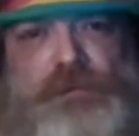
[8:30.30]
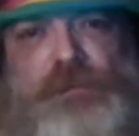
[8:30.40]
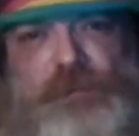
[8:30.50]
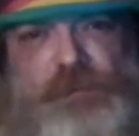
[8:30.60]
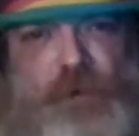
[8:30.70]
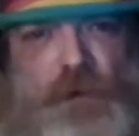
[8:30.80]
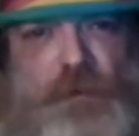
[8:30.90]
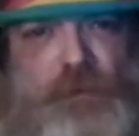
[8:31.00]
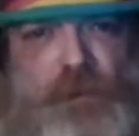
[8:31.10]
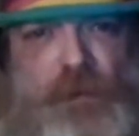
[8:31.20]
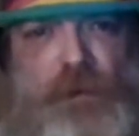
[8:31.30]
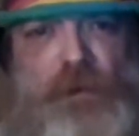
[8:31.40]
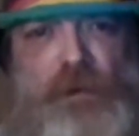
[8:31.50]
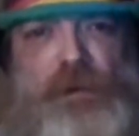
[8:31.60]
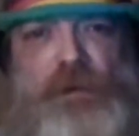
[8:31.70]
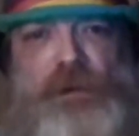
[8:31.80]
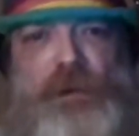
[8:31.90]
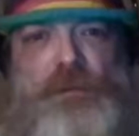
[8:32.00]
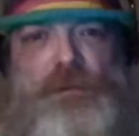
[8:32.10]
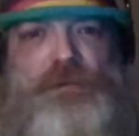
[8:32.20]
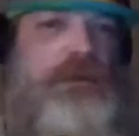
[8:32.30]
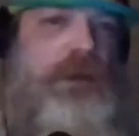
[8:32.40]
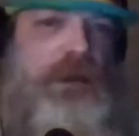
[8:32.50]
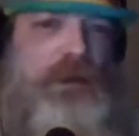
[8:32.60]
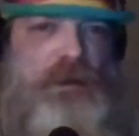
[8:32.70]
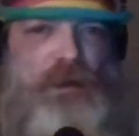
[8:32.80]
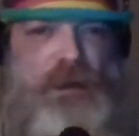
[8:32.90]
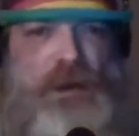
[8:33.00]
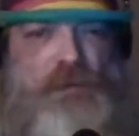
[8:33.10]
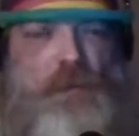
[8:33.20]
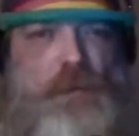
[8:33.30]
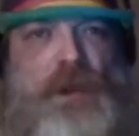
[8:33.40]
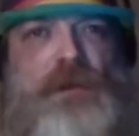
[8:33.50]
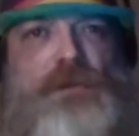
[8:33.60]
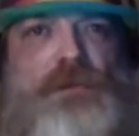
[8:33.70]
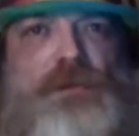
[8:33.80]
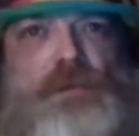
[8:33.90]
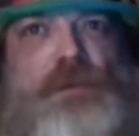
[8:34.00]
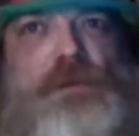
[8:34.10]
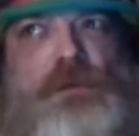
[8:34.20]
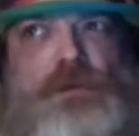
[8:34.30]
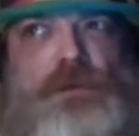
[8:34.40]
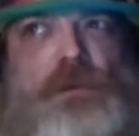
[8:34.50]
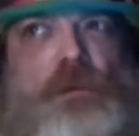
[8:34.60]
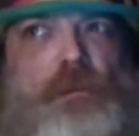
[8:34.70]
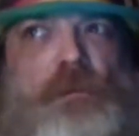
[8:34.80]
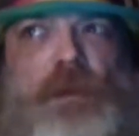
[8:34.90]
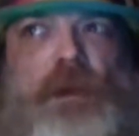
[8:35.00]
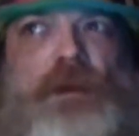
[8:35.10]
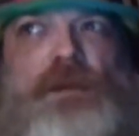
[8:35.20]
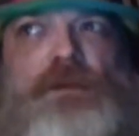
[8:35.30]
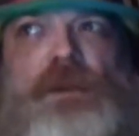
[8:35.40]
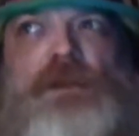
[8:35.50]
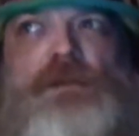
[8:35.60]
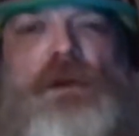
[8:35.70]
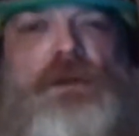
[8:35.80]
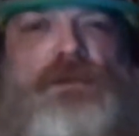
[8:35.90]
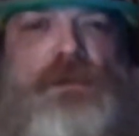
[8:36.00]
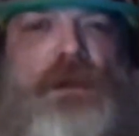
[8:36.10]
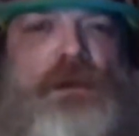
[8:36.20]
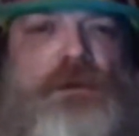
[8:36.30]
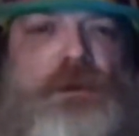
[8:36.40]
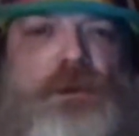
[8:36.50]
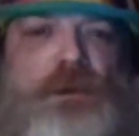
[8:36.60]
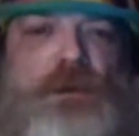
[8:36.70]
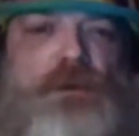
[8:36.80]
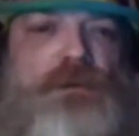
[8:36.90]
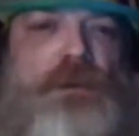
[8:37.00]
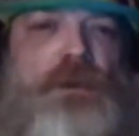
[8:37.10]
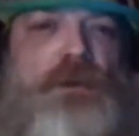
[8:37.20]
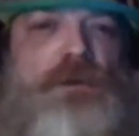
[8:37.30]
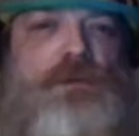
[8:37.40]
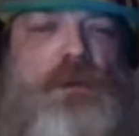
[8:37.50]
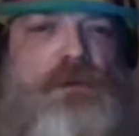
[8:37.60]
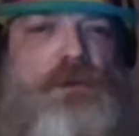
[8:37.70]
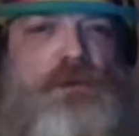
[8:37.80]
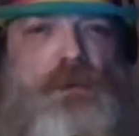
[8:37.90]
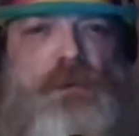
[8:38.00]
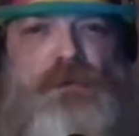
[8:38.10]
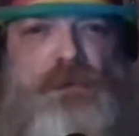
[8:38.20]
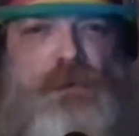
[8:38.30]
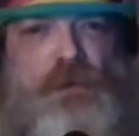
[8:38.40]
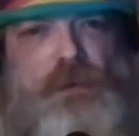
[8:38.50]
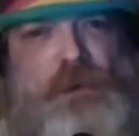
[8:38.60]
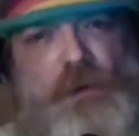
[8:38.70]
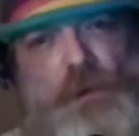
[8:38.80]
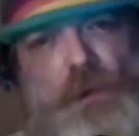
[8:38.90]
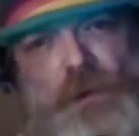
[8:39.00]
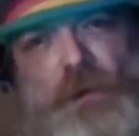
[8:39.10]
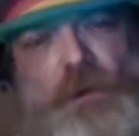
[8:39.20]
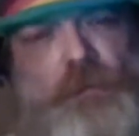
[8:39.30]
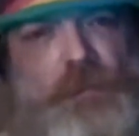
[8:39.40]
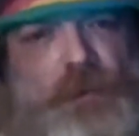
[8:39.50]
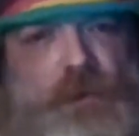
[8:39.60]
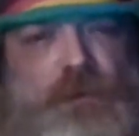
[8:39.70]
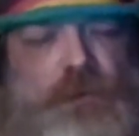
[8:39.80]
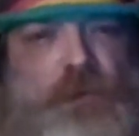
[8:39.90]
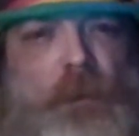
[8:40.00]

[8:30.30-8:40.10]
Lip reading: formed. That was like a reply to this message. And as Ollie said, you know, this message was ignored because